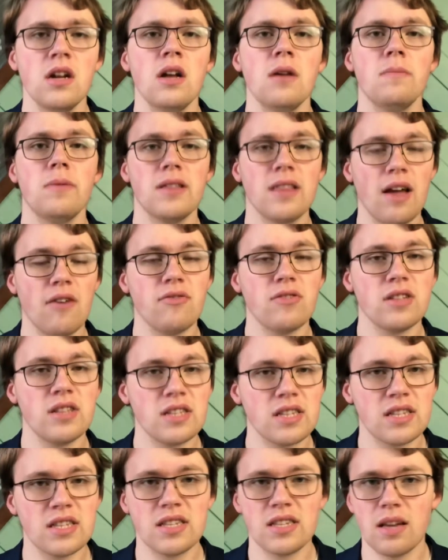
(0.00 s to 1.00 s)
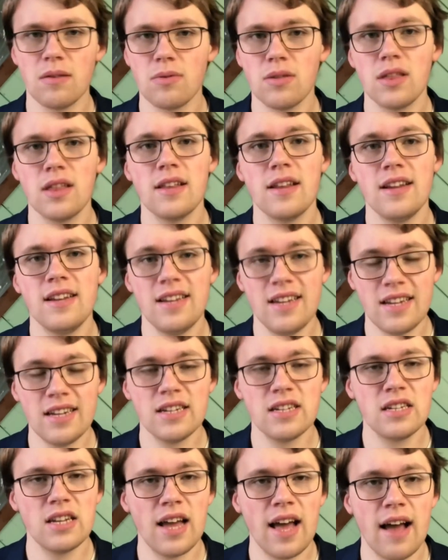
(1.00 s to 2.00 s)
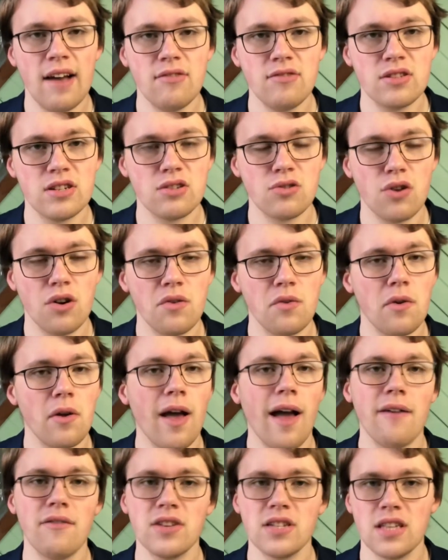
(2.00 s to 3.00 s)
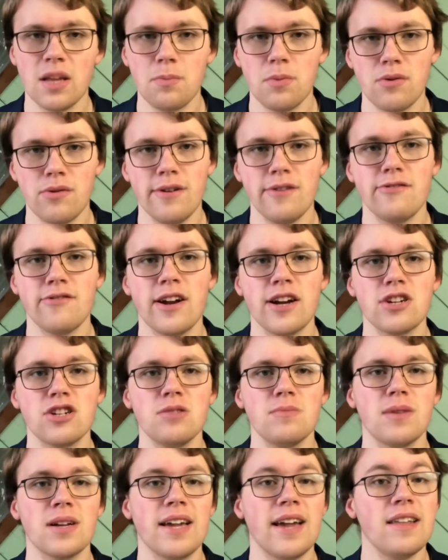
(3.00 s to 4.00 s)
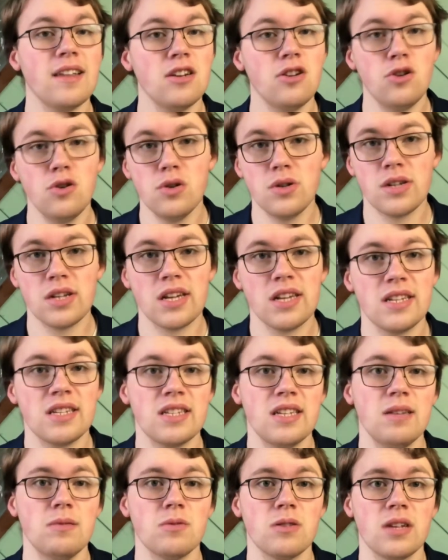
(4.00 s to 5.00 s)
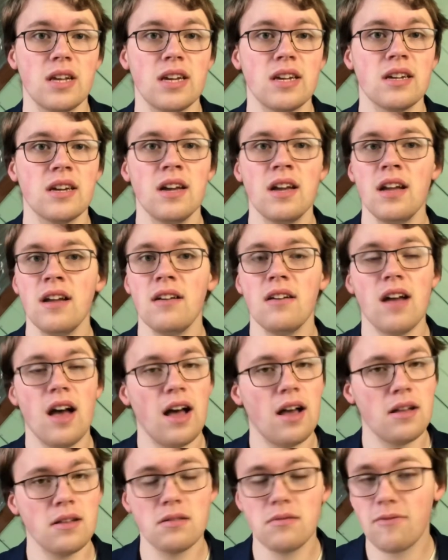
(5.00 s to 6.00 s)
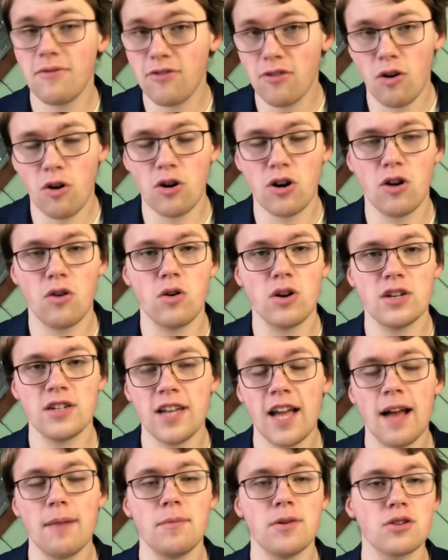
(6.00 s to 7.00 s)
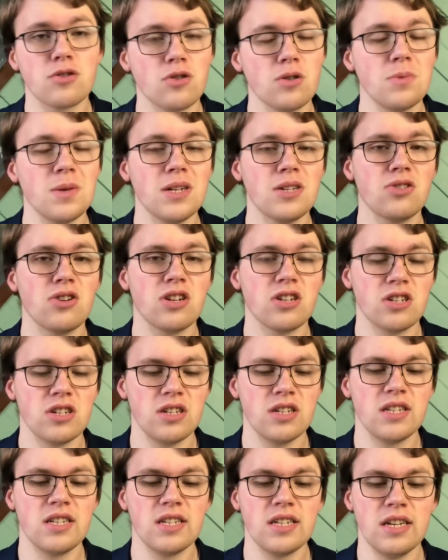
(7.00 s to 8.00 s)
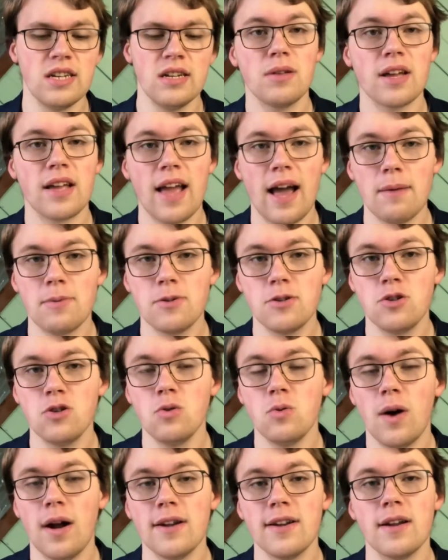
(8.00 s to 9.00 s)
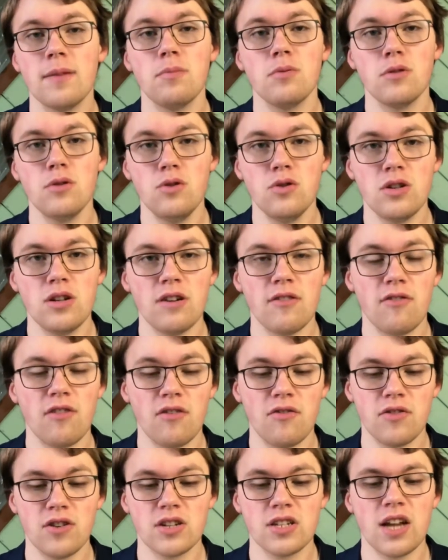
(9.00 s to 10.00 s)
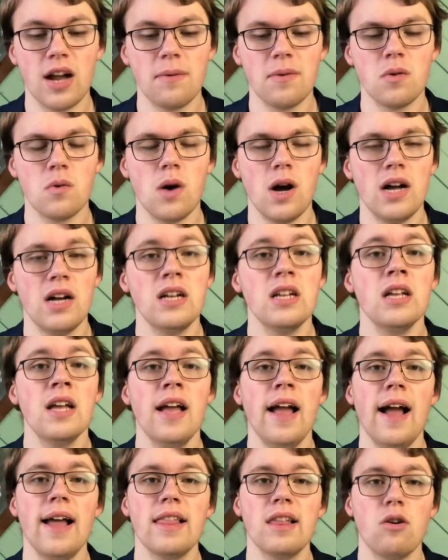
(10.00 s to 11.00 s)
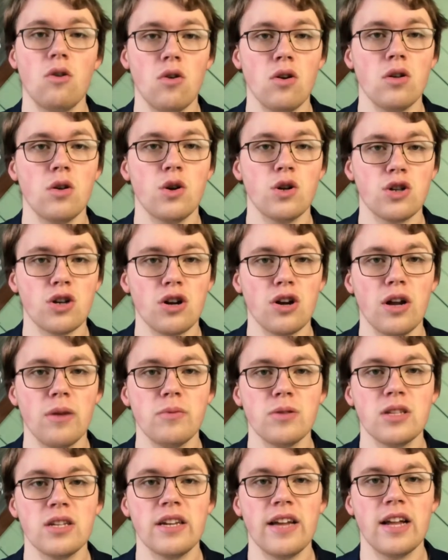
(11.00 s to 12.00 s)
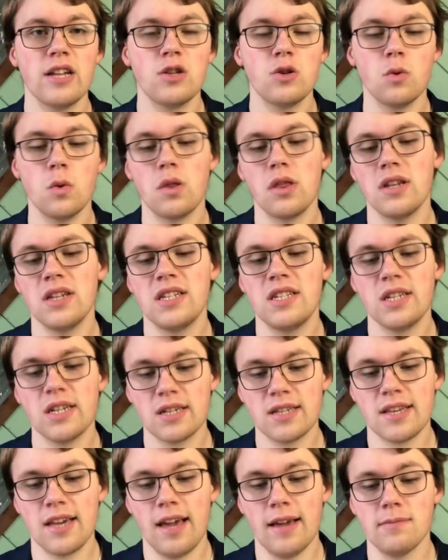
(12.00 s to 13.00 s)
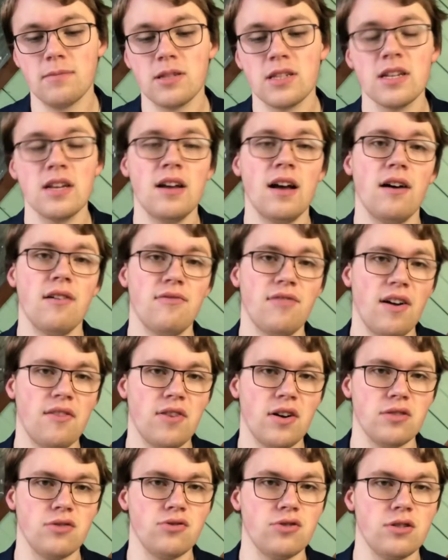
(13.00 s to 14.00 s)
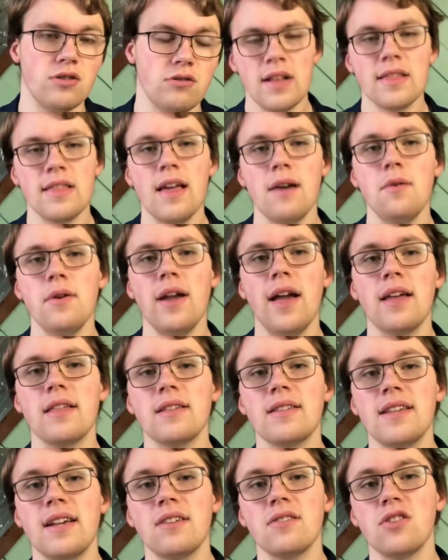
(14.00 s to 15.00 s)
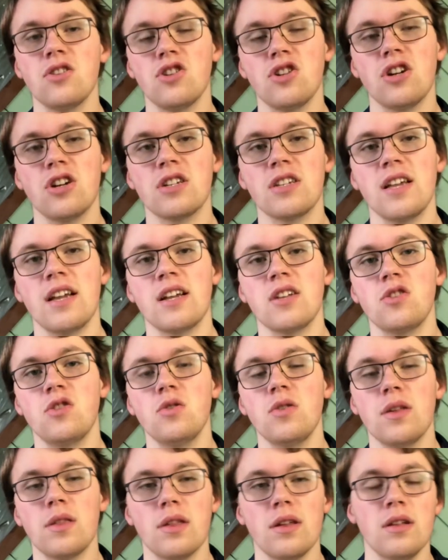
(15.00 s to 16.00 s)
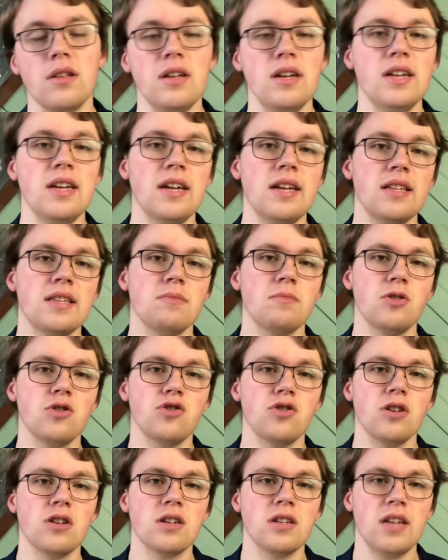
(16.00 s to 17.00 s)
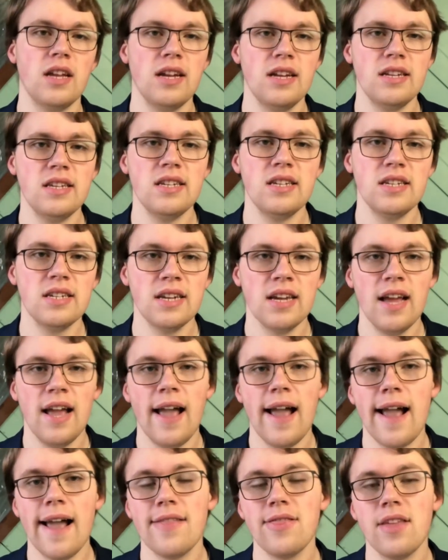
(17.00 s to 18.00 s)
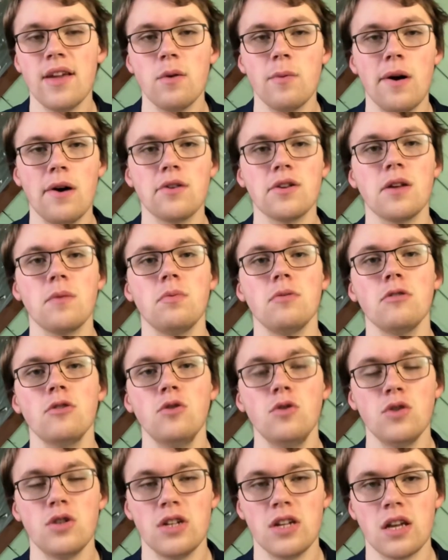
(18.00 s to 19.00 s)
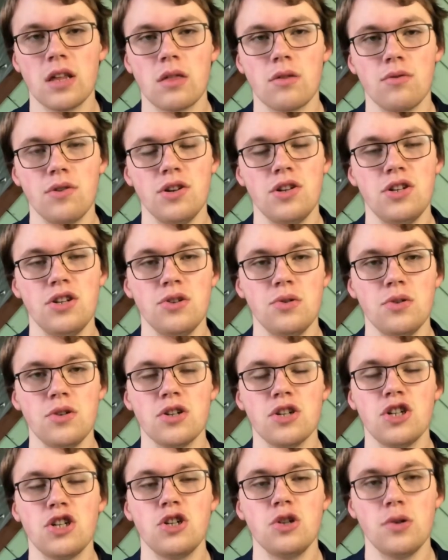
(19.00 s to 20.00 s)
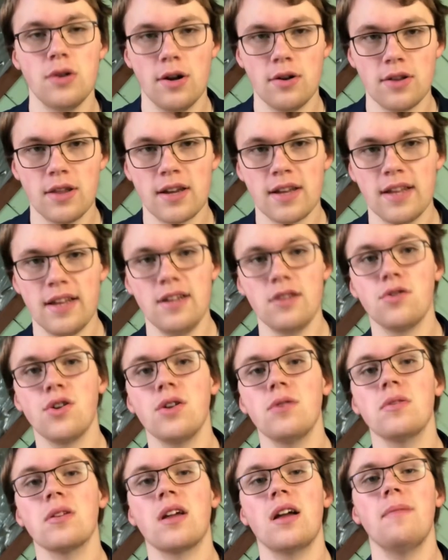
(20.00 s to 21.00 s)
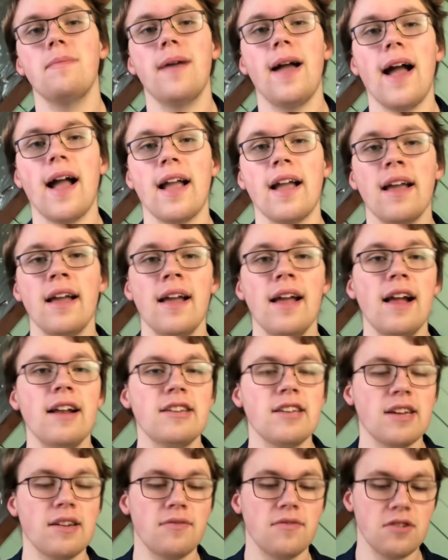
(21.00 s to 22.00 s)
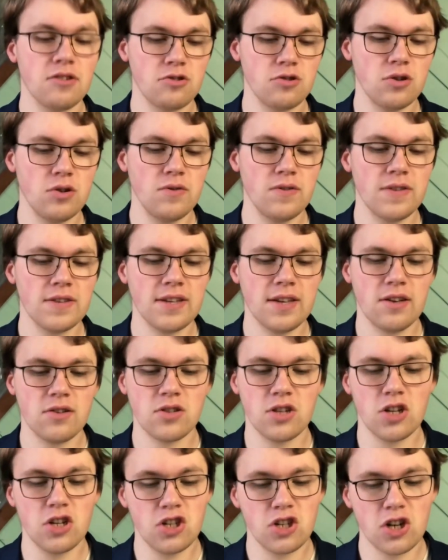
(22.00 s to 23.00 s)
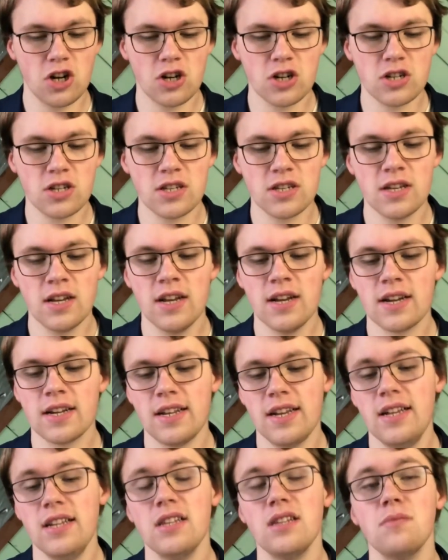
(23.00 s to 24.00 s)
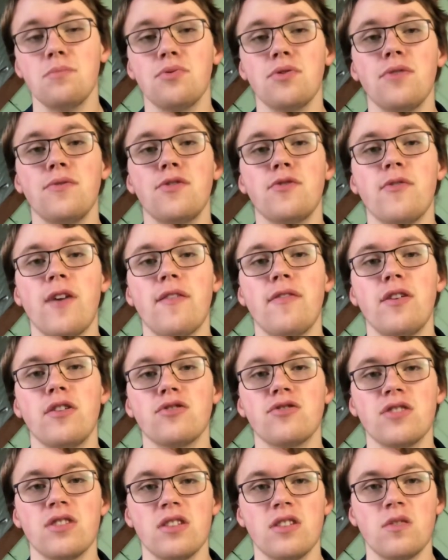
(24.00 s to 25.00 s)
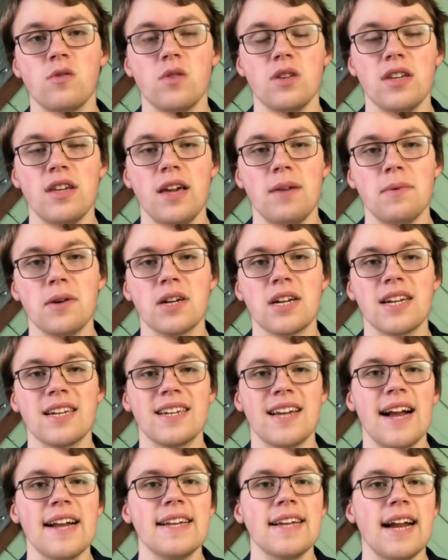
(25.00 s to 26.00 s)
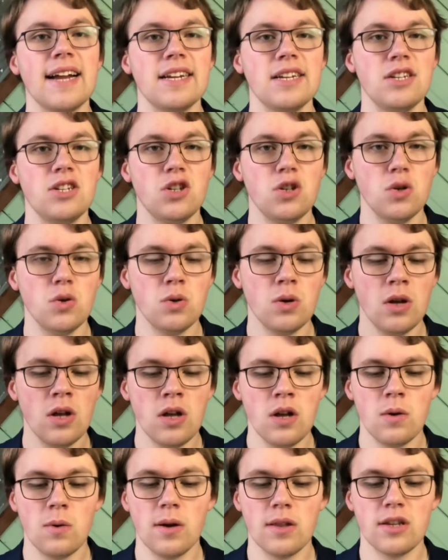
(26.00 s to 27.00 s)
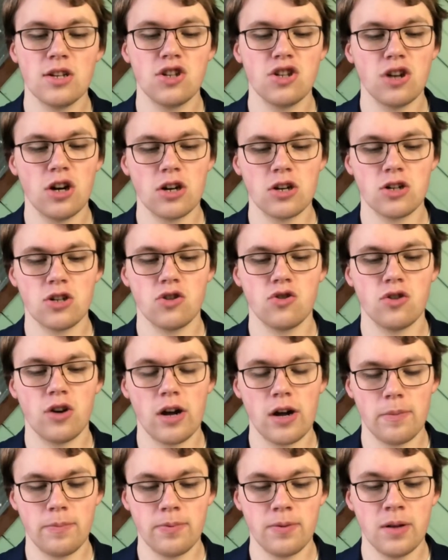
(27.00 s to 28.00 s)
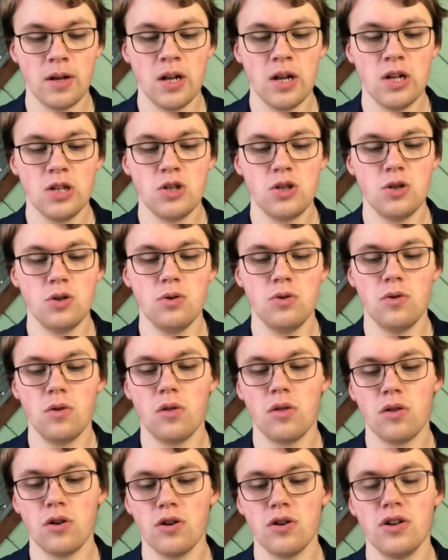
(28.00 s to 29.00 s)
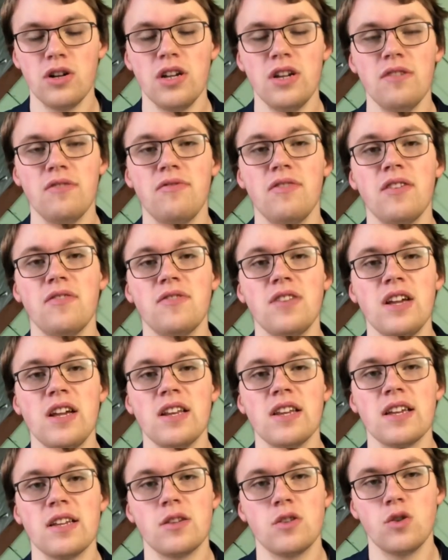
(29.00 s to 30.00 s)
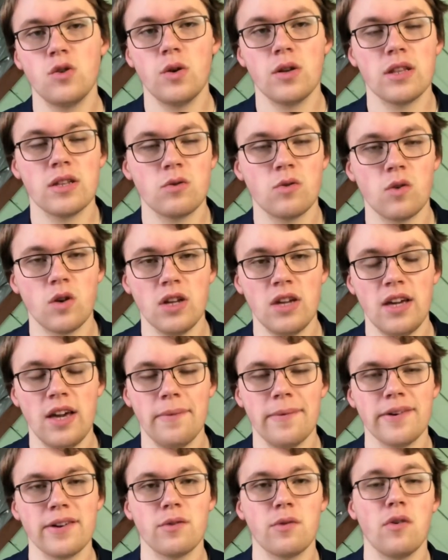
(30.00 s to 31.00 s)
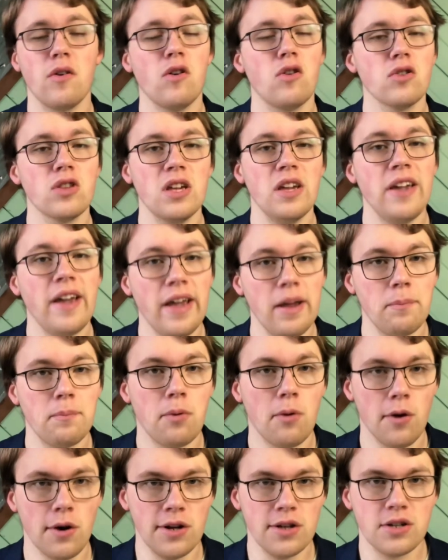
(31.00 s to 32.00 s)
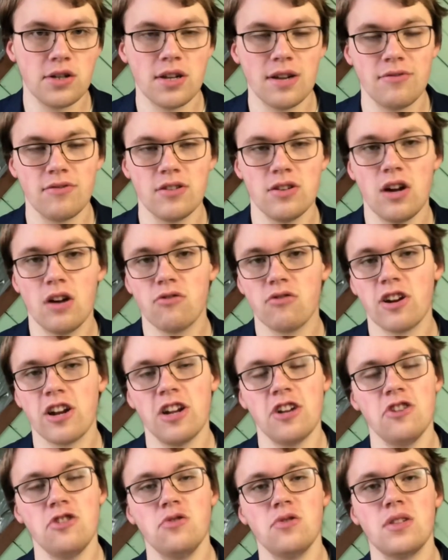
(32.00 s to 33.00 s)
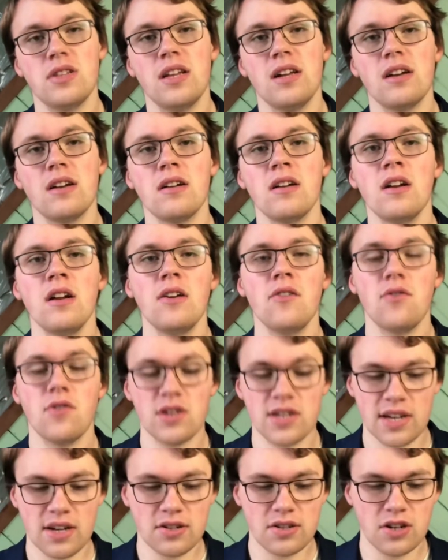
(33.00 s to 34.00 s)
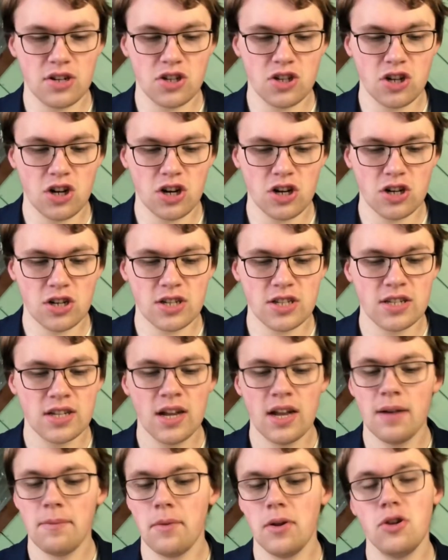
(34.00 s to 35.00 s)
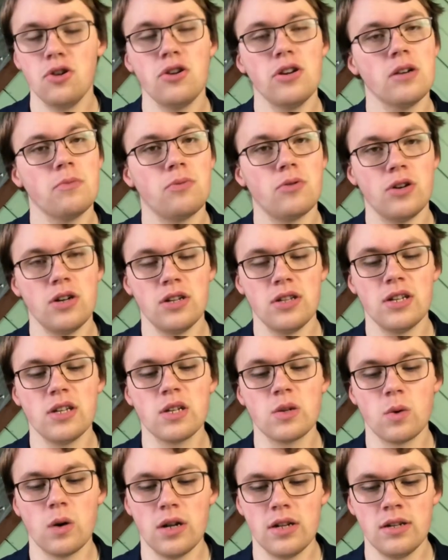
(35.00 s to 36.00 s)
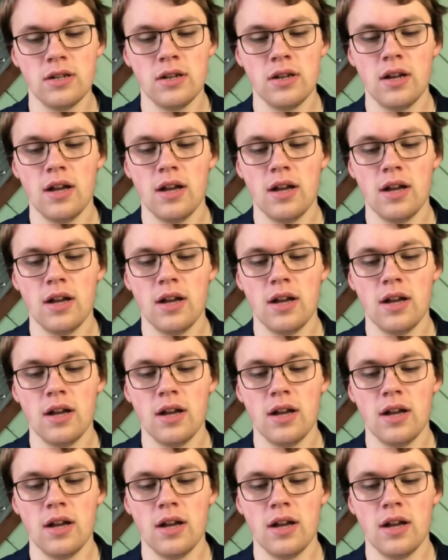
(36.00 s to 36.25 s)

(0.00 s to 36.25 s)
But definitely, this is something that they needed to have to sort of have a step in the right direction. But can they do this against teams like Florida or Tampa? It's going to be interesting to see. The Caps do wind up losing for the first time in a while, and the Oilers are able to get to within 6 games of 500. Then we had the San Jose Sharks take a 2-0 lead against the Montreal Canadiens, and they wound up losing 3-2 in a shootout. The Canadiens were able to come back and take a victory over the San Jose Sharks. Canadiens improved to 500 at the 20-game mark at 9-9-2, while the Sharks drop to 30-15-2 at the 20-game mark with only 8 points. So definitely not great news there for San Jose Sharks, but I do get a point in this one.